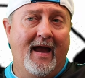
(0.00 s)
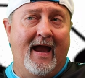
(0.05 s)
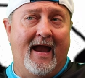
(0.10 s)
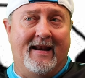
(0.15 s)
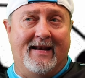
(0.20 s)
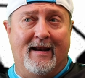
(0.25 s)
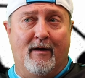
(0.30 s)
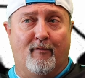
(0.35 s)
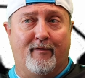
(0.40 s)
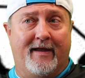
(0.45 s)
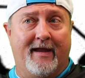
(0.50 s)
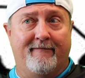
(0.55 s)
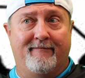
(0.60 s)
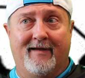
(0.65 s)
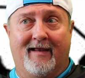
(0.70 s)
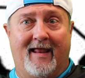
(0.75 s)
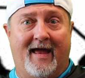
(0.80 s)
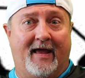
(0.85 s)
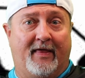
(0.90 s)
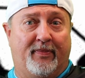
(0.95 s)
and they'll give
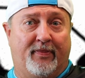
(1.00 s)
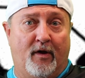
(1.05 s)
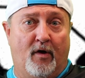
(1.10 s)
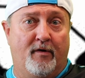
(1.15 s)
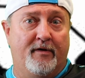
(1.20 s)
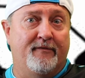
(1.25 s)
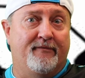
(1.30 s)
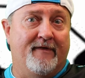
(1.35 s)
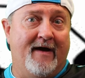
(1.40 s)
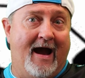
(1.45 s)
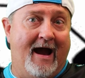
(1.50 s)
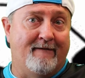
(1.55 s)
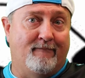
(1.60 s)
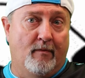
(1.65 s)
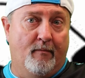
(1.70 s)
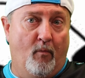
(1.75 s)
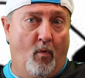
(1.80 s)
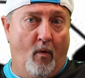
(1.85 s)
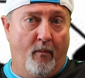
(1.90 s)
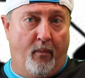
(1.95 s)
you like 35
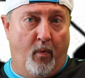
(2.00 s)
or more